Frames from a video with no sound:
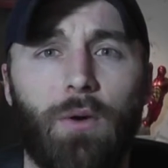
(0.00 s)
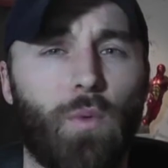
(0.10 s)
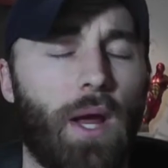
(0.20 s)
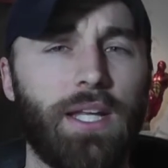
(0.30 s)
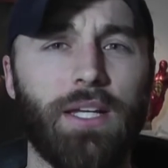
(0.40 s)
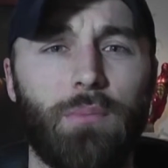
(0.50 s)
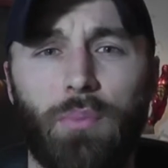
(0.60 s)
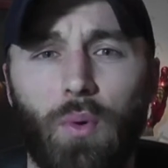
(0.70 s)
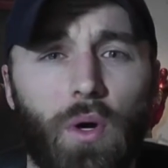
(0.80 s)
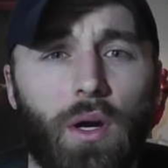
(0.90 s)
writing a
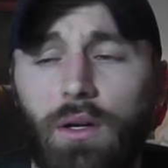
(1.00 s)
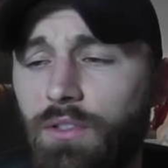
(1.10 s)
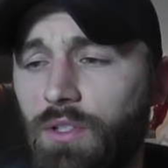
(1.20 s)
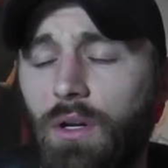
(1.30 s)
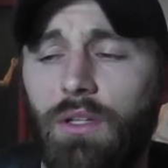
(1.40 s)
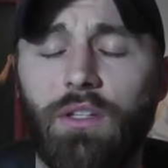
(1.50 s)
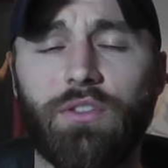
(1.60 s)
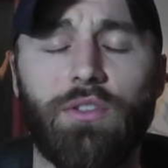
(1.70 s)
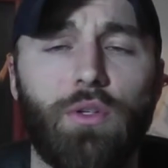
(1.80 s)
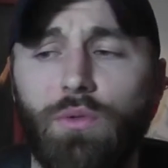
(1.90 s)
book,
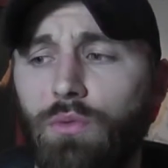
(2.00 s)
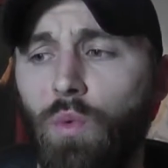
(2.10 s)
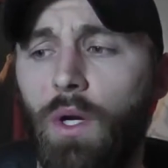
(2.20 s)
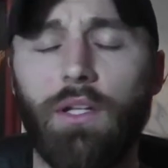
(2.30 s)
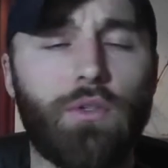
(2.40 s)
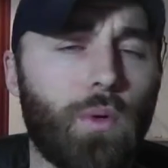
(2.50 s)
working